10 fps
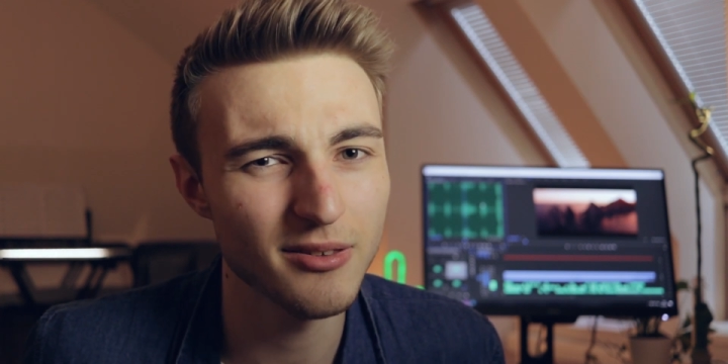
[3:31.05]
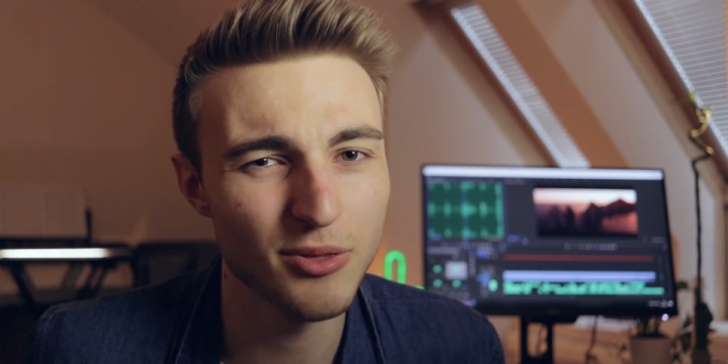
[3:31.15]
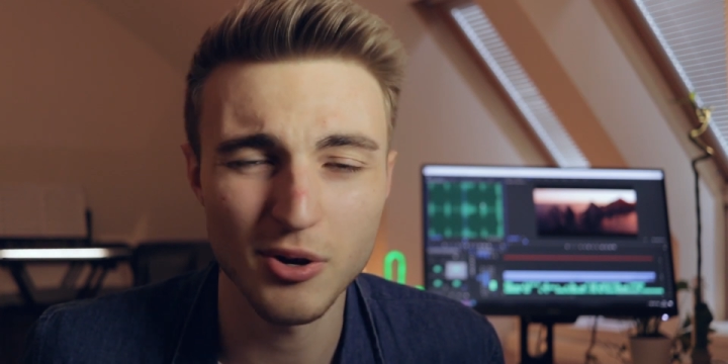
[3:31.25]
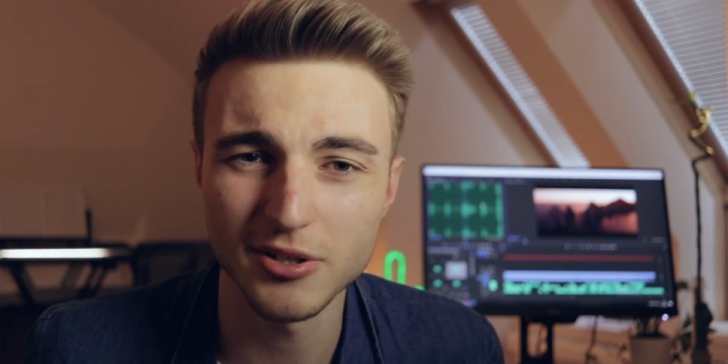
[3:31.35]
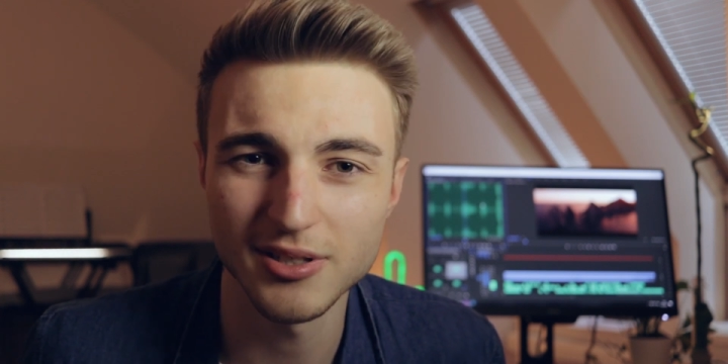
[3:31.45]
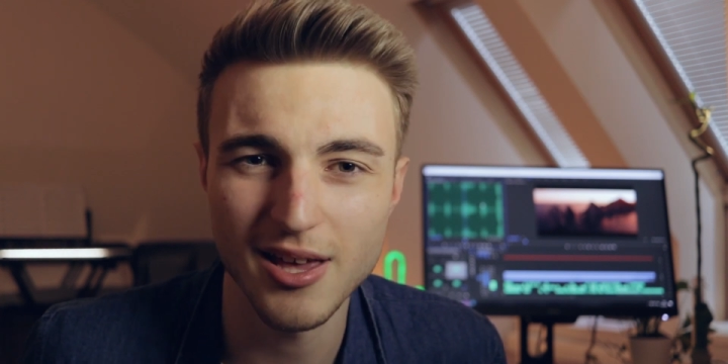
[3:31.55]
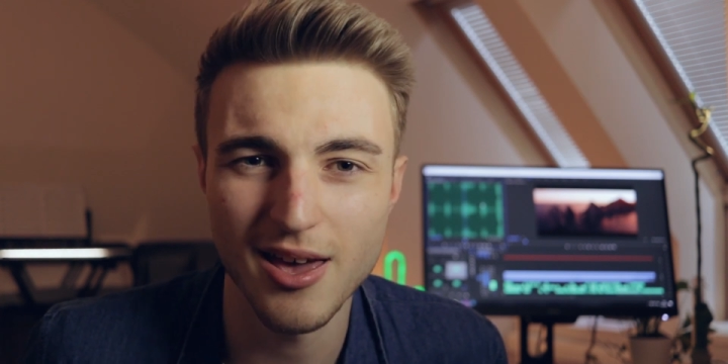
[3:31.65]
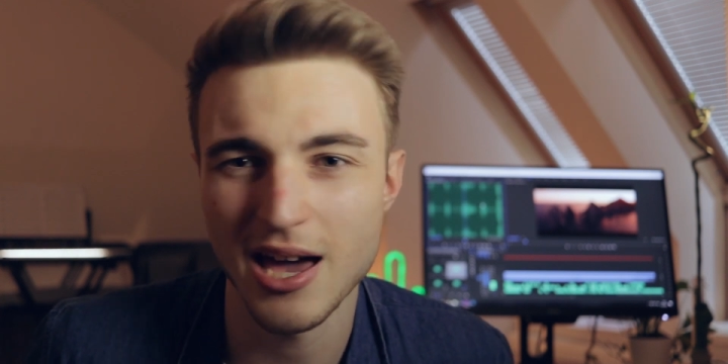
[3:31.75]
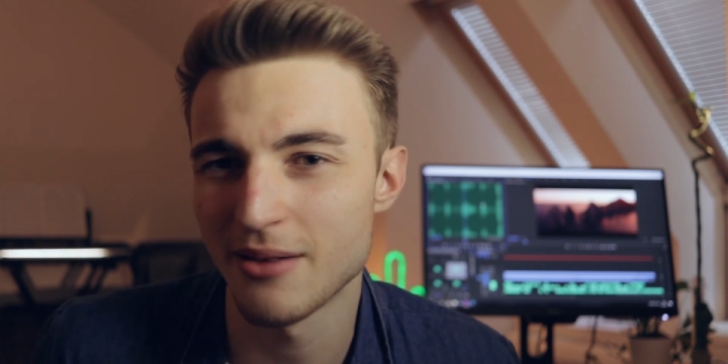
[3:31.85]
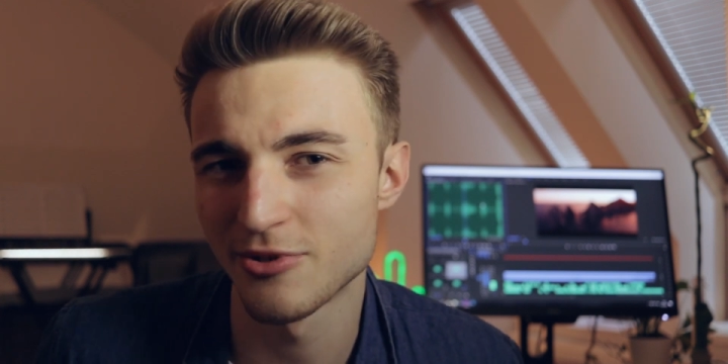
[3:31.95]

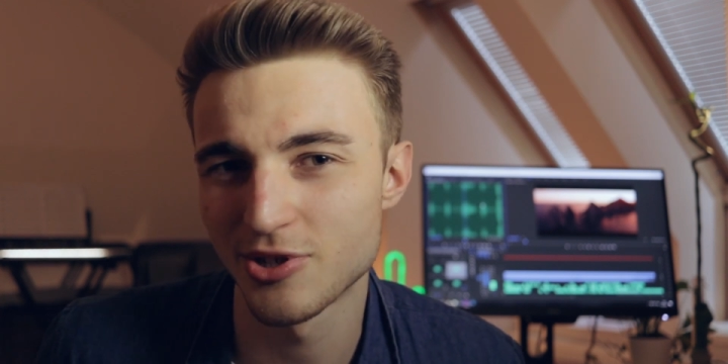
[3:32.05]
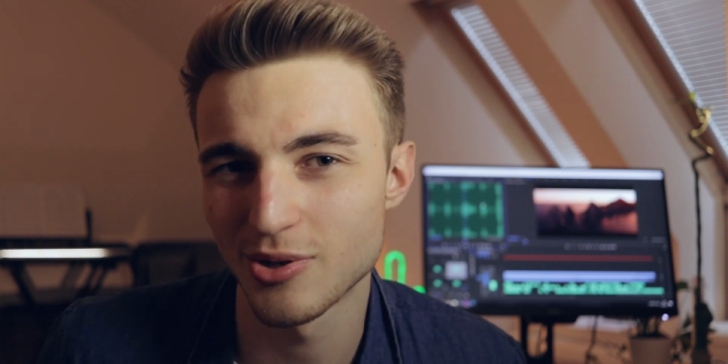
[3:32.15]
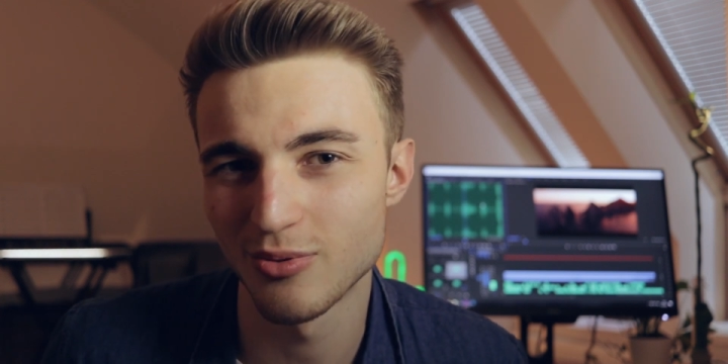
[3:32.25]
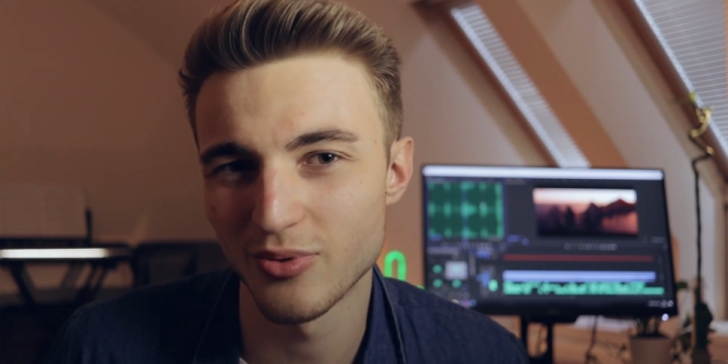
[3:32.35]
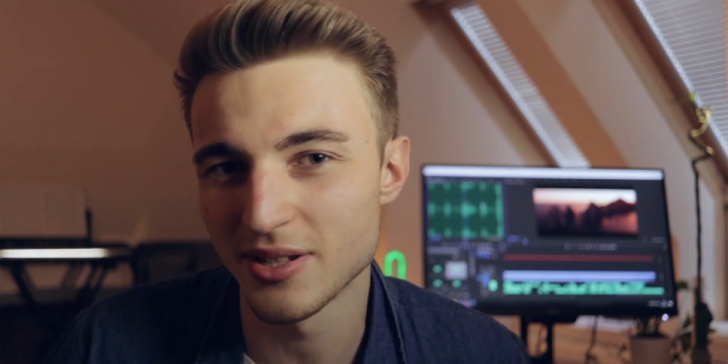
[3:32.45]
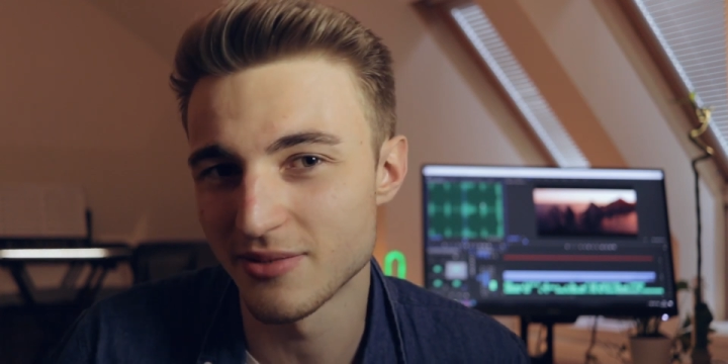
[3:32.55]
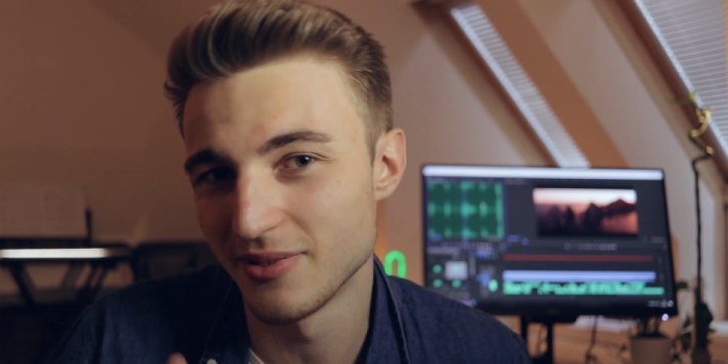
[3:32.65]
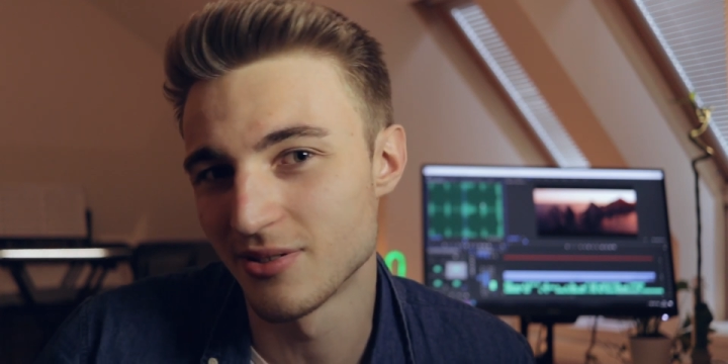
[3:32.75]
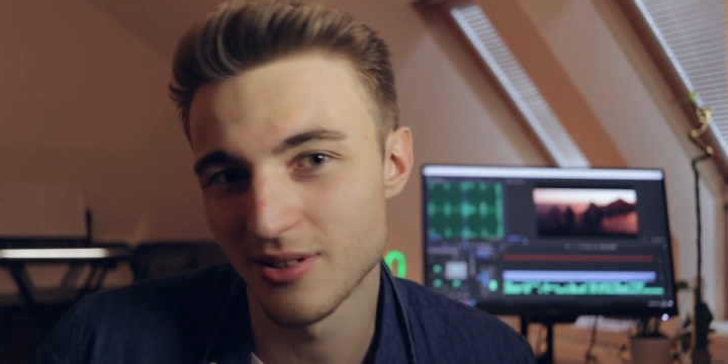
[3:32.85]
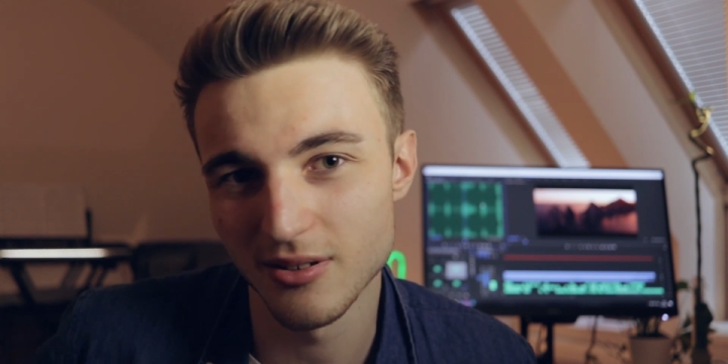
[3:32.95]
Thursday? I'm not sure when this
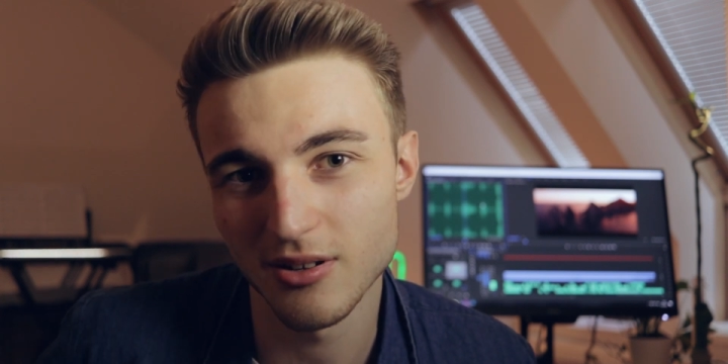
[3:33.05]
video is gonna